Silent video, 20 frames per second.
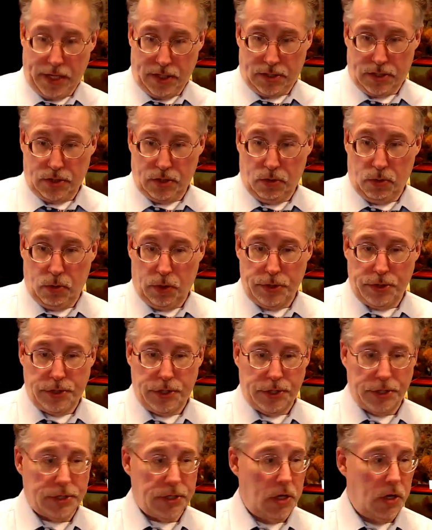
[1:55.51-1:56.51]
So we're
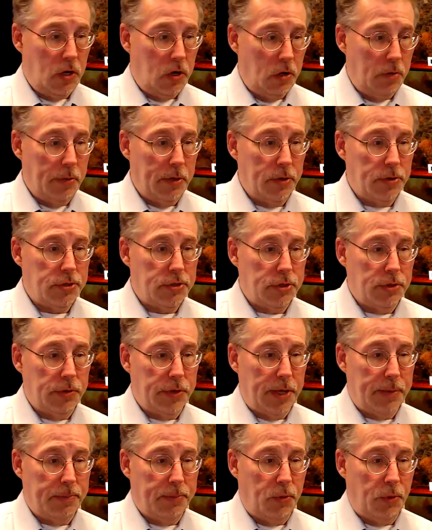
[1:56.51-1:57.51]
just almost to
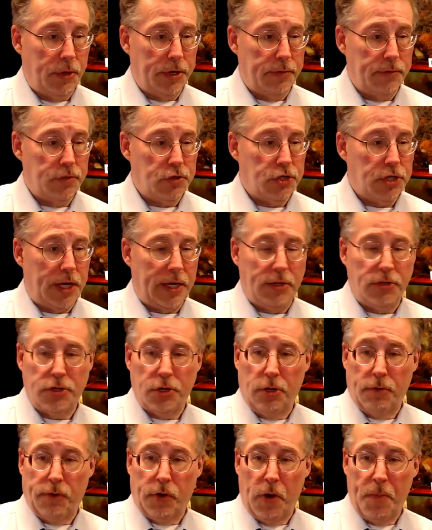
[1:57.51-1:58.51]
that point of
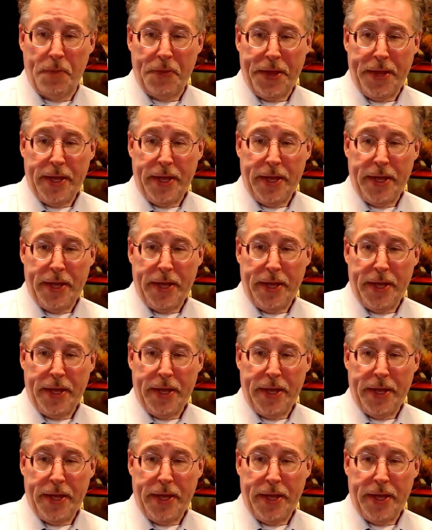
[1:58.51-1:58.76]
changeover.